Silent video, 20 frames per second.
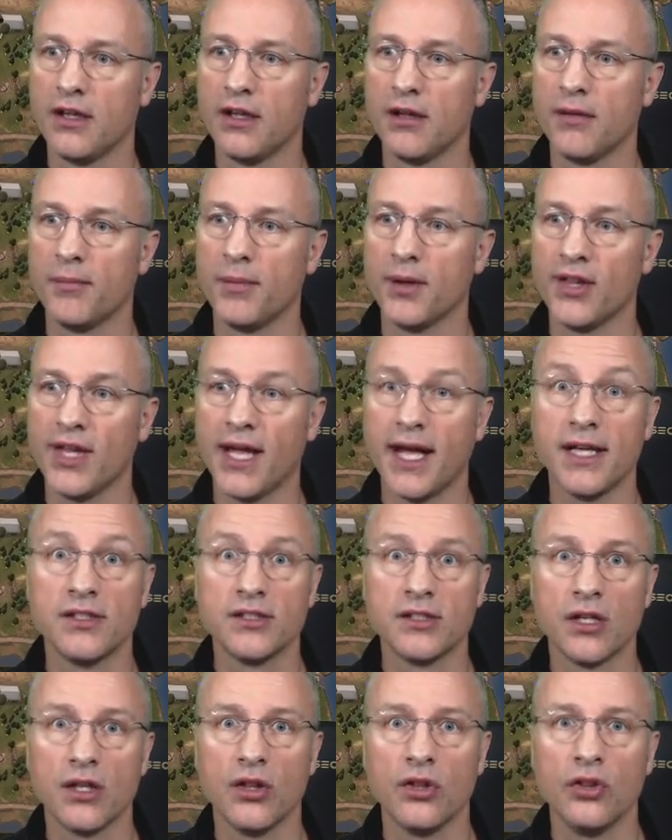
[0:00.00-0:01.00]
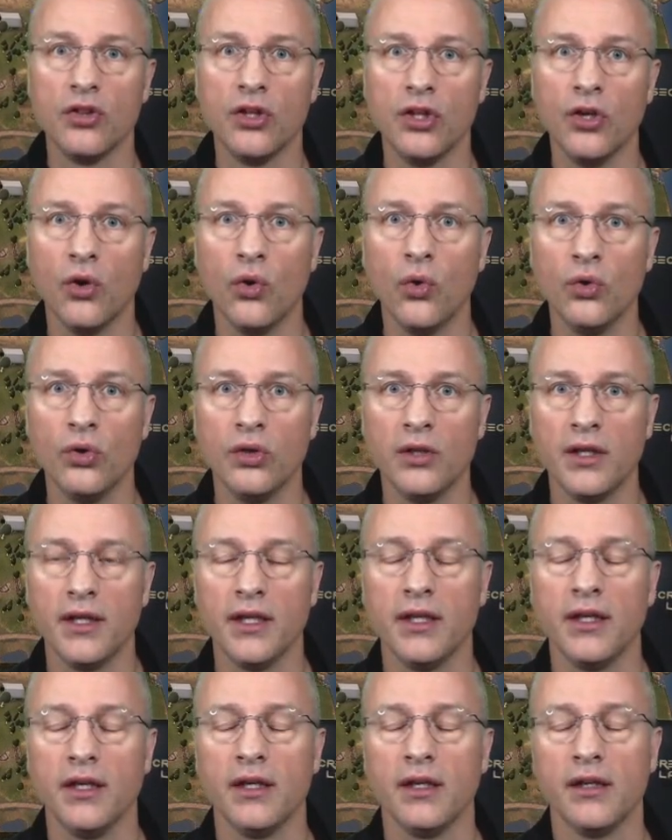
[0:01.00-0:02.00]
But that's the
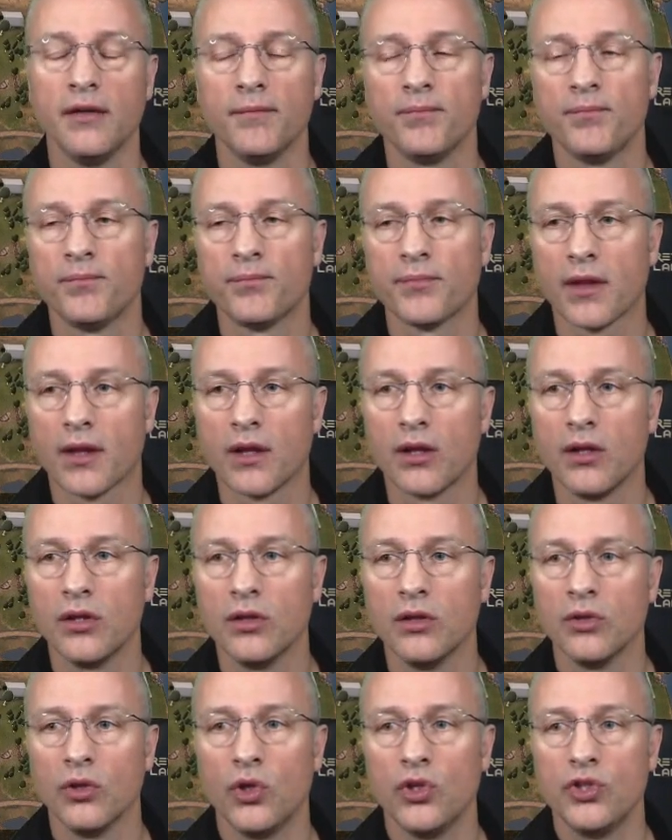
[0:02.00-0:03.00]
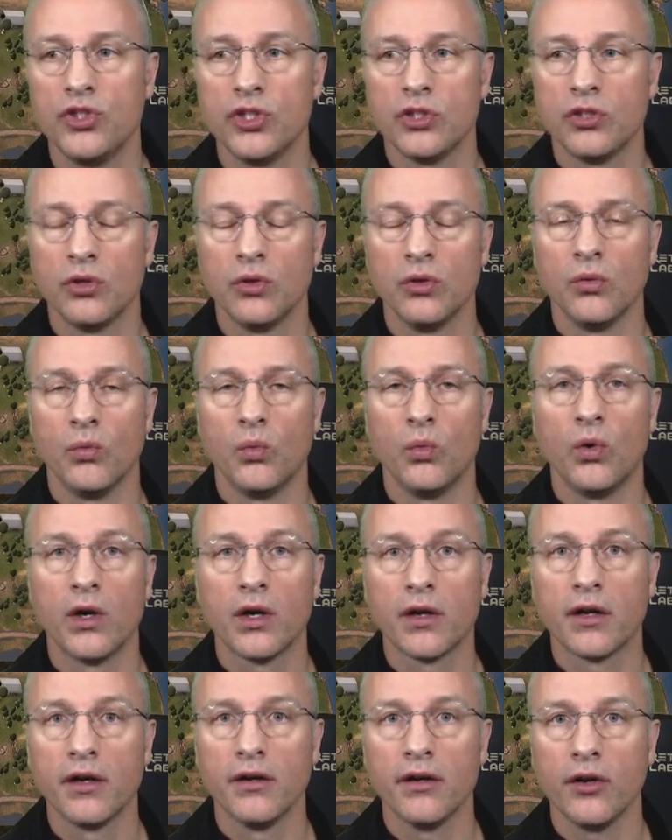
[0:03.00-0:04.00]
only logical
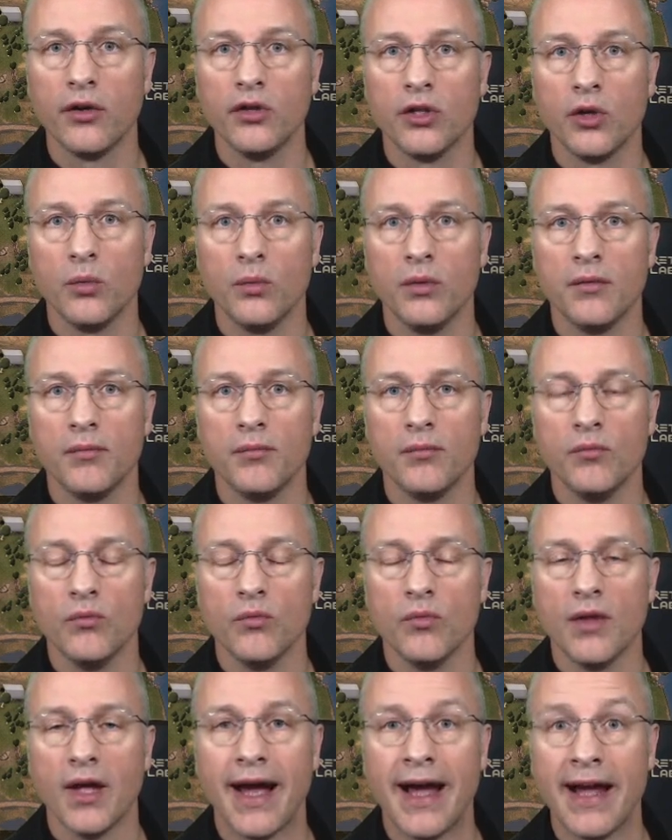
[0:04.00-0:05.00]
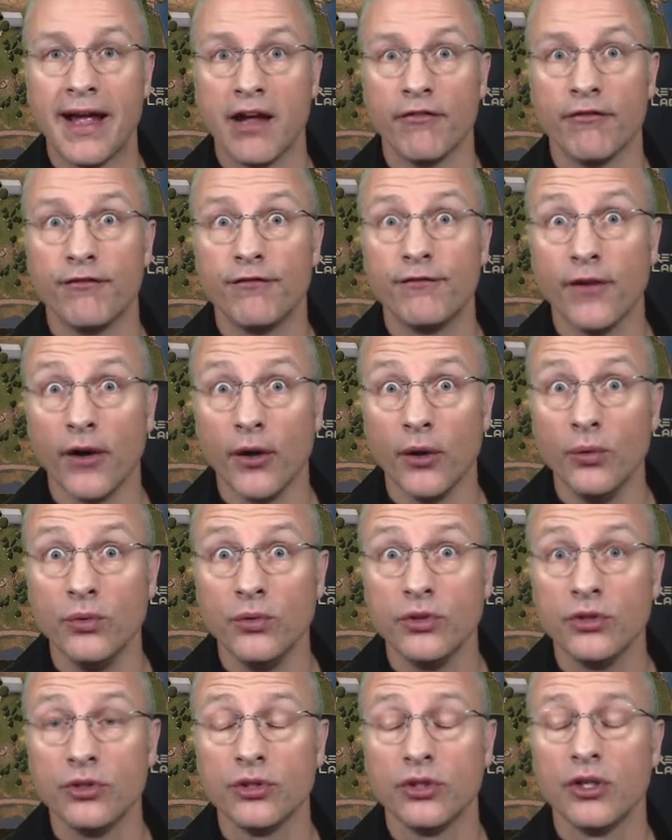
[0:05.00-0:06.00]
workaround that I have
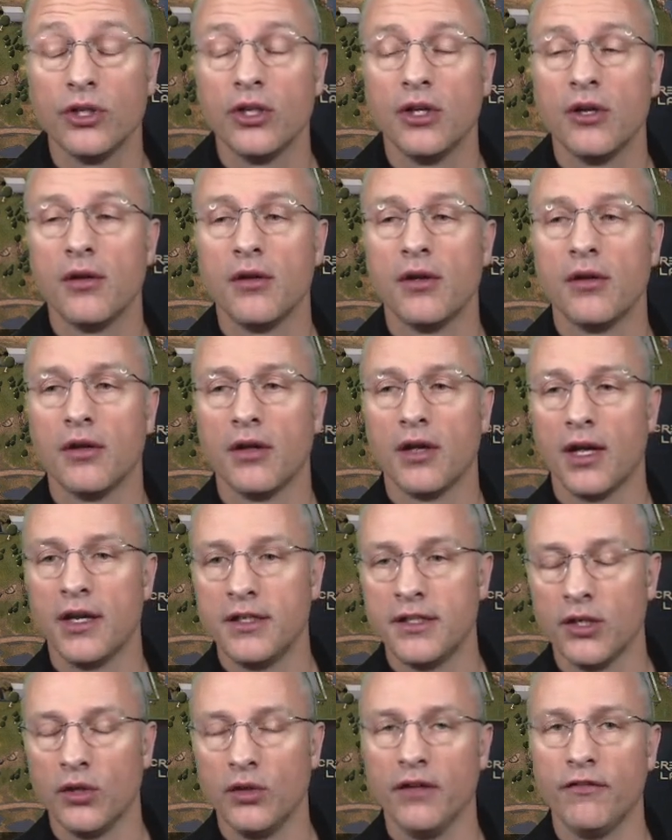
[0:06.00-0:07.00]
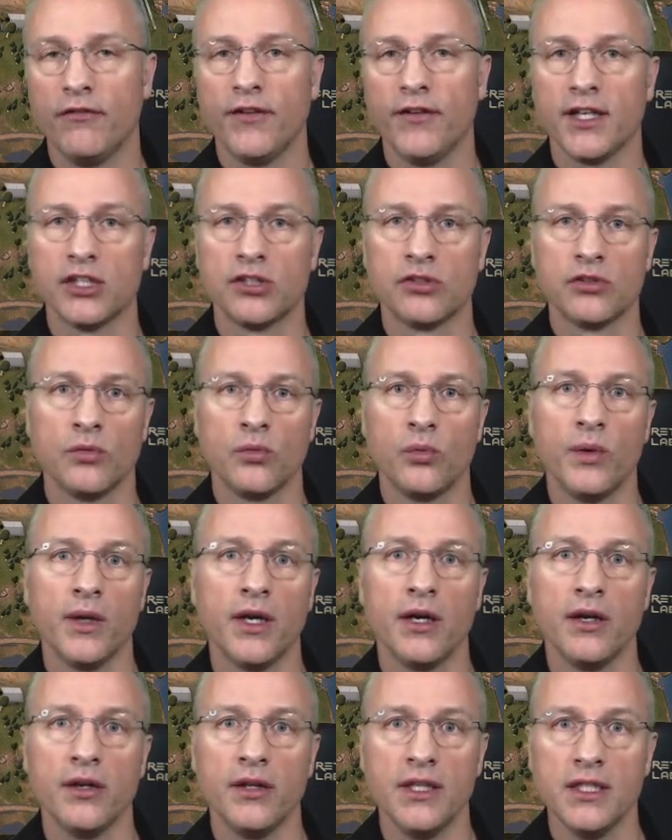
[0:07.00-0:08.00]
found until they fix
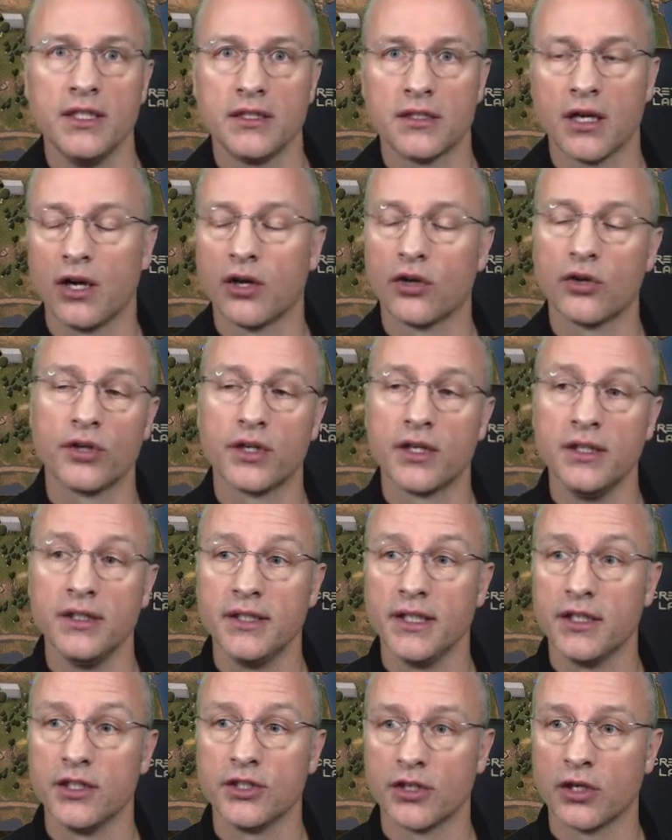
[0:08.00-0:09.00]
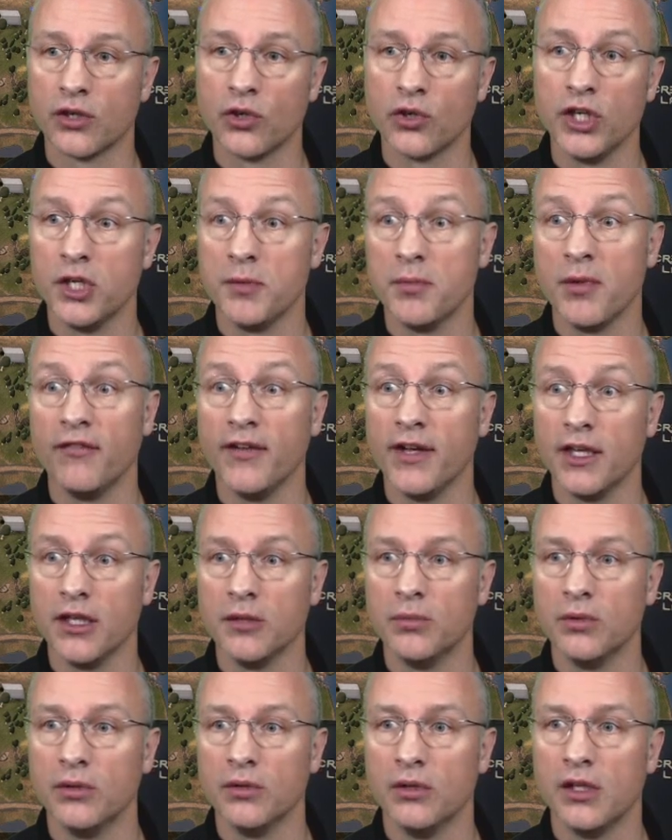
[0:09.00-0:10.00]
where these cargo containers are going to be
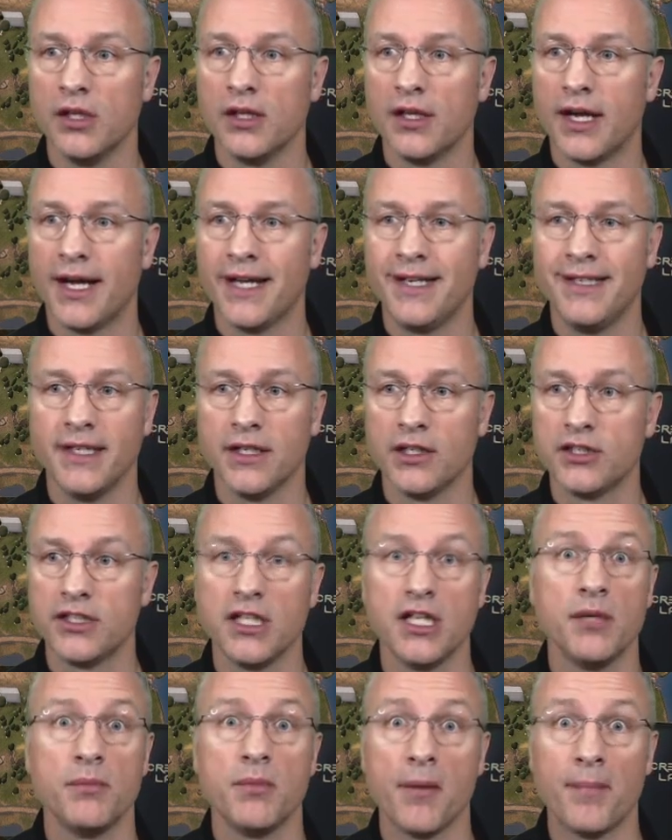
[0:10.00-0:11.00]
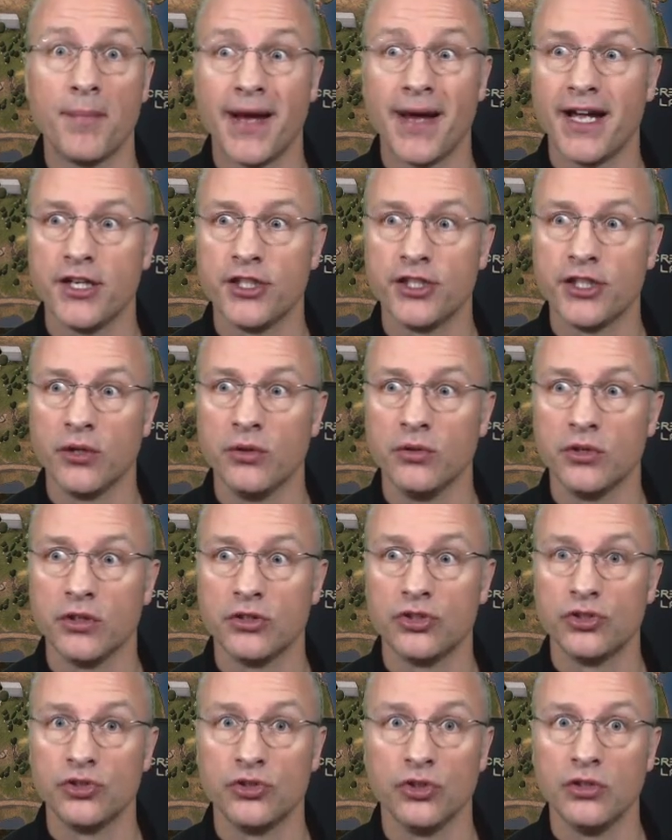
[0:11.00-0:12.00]
available. I dare say there'll be a patch out
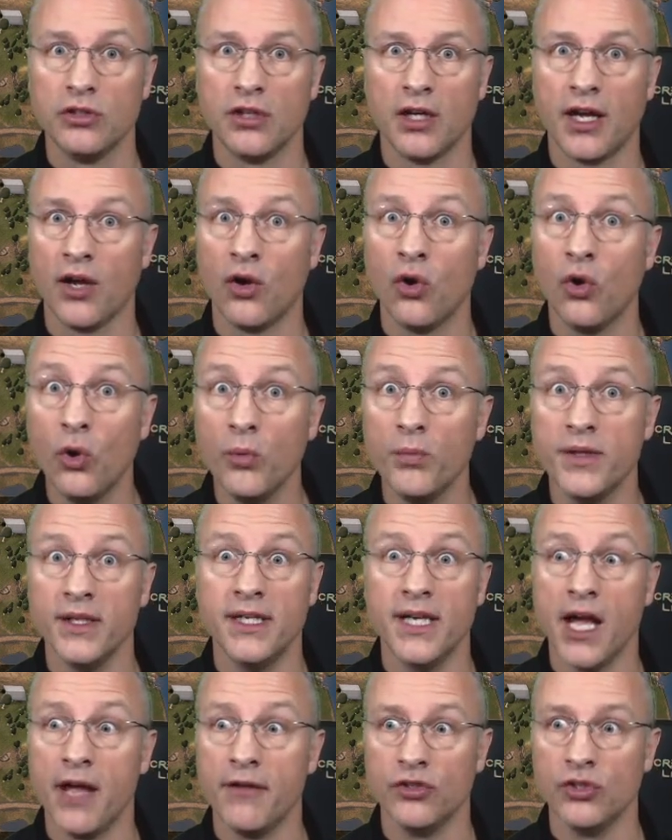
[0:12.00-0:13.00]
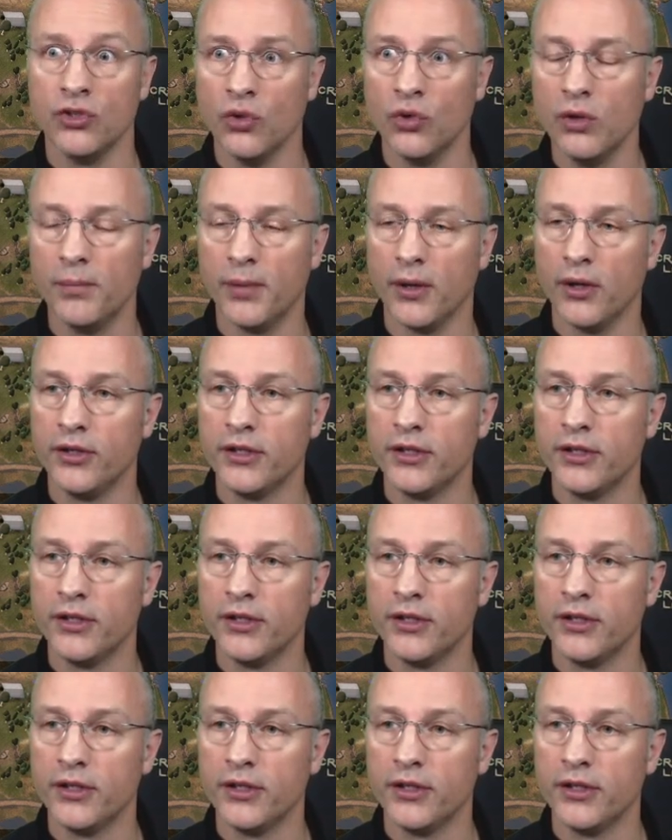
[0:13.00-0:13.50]
soon. I hope the devs know about